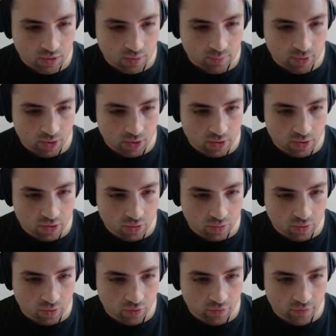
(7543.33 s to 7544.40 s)
But I don't
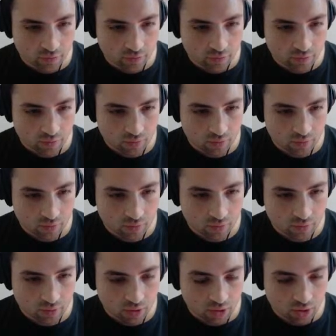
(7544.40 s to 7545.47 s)
know if...
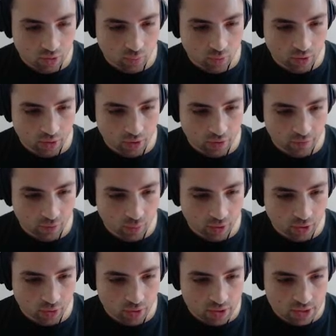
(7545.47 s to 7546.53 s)
I don't want to know if I want to
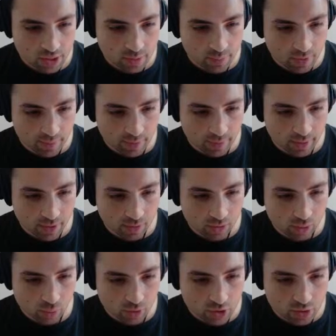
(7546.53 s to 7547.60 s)
go this high. Maybe bound
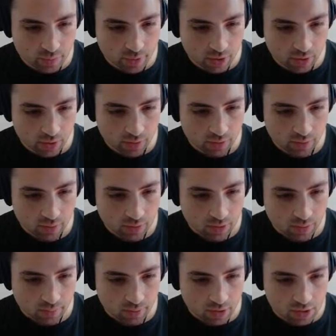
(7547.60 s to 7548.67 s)
lower is better.
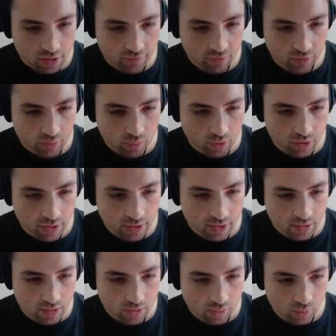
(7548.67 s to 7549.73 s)
I definitely want
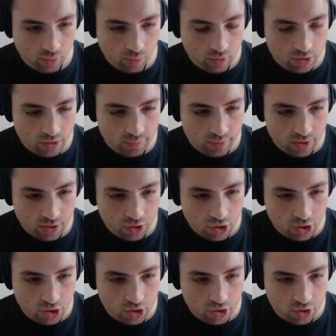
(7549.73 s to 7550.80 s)
that lower one to be a
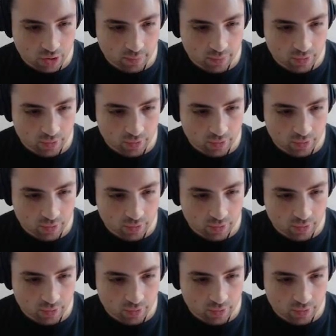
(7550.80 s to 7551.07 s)
G sharp.